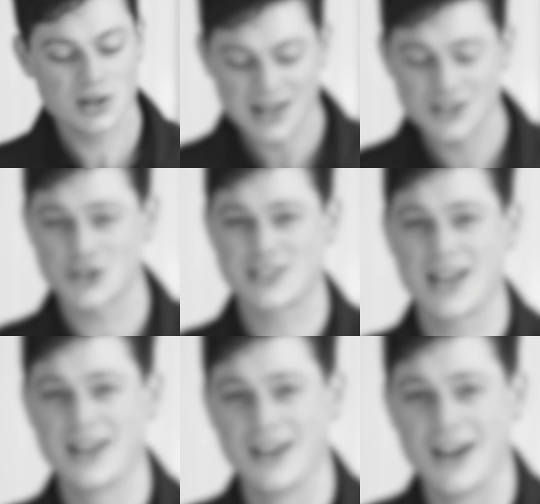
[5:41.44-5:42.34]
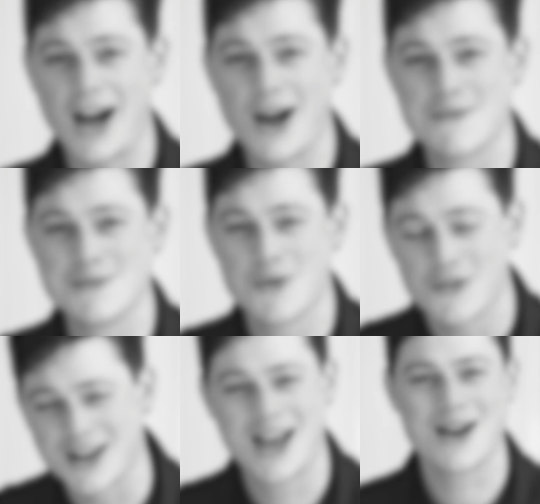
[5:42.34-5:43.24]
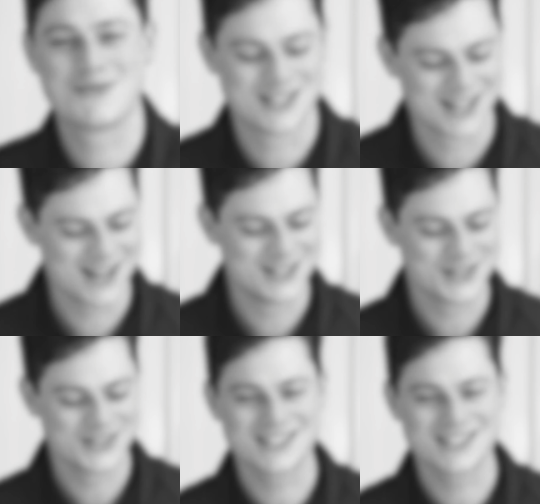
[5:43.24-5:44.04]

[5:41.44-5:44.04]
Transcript: you lend us a tenner? I'll be more than happy to lend you a